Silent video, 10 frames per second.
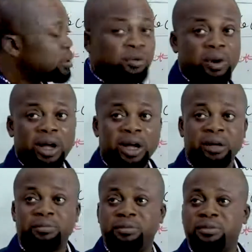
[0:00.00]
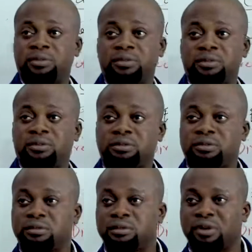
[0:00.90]
1 amp,
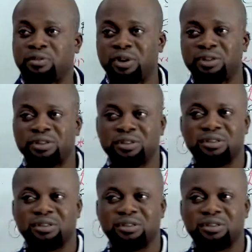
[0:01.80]
of course,